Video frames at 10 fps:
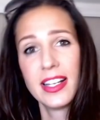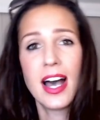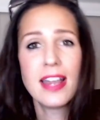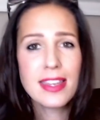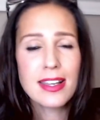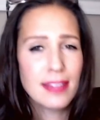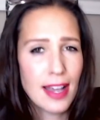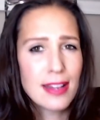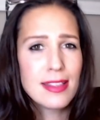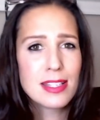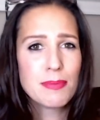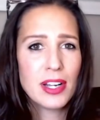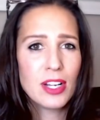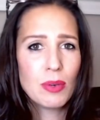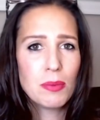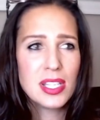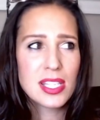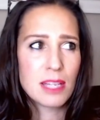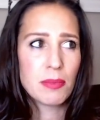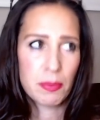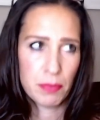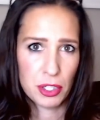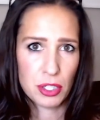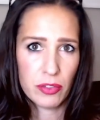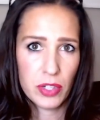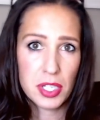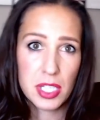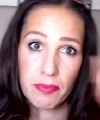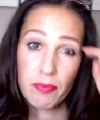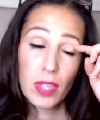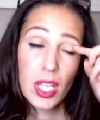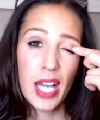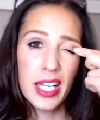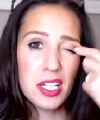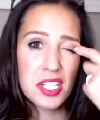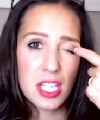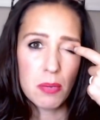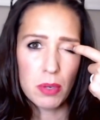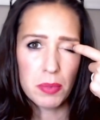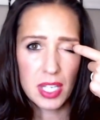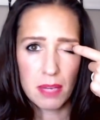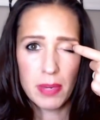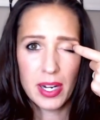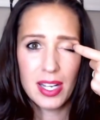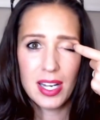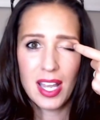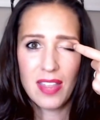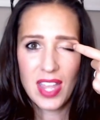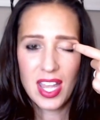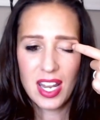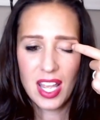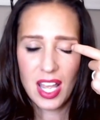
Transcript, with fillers: I think a lot of these married women seem like pushovers. I hear some women get married and then,